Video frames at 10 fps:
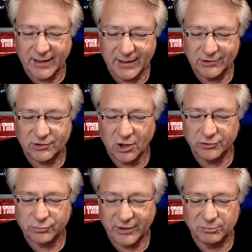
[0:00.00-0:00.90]
Again, it's
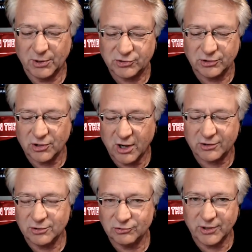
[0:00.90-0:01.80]
called Transmission
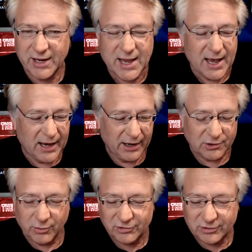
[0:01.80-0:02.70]
Talk Tuesday.
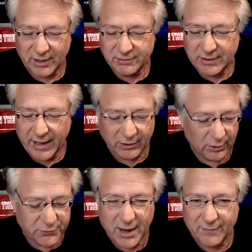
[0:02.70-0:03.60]
Chris, I don't
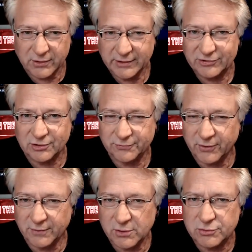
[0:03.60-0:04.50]
know if you have the list in
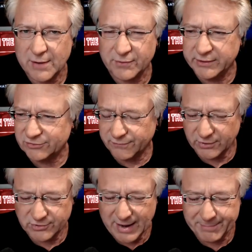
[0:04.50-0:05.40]
front of you. Do you have the list of
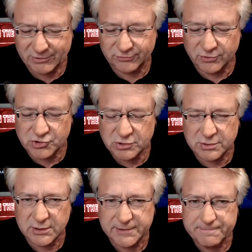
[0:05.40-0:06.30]
their topics for June?